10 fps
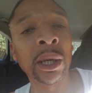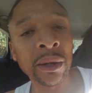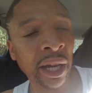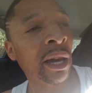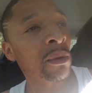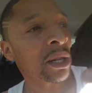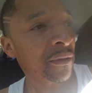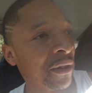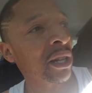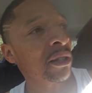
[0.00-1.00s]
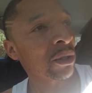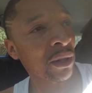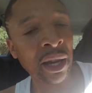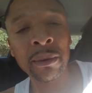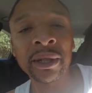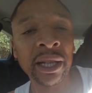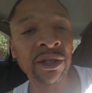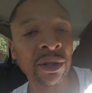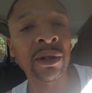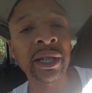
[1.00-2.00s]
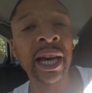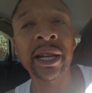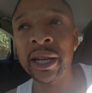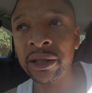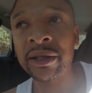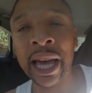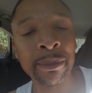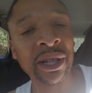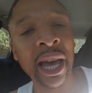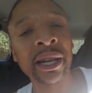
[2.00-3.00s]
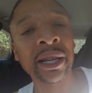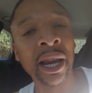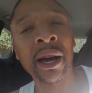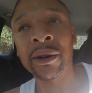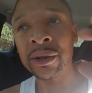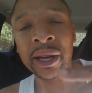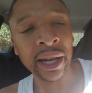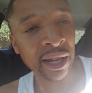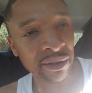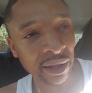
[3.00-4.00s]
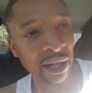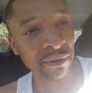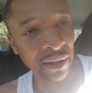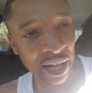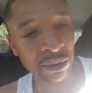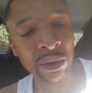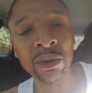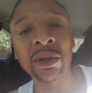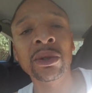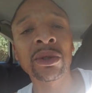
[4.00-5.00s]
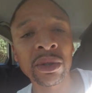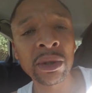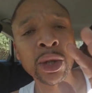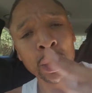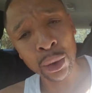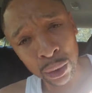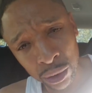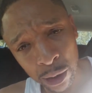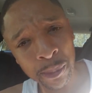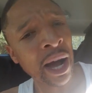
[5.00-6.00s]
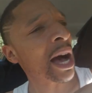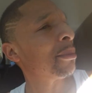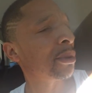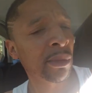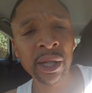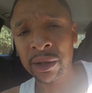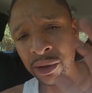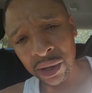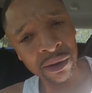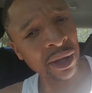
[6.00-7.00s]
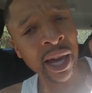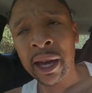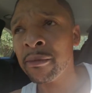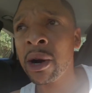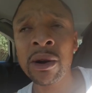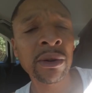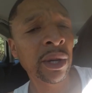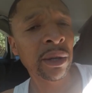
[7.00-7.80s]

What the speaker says: Okay, when if it is, okay, when they showing that and they Snapchatting it down, okay, that's what you choose to do. Cool, no problem. Do your thing, bro.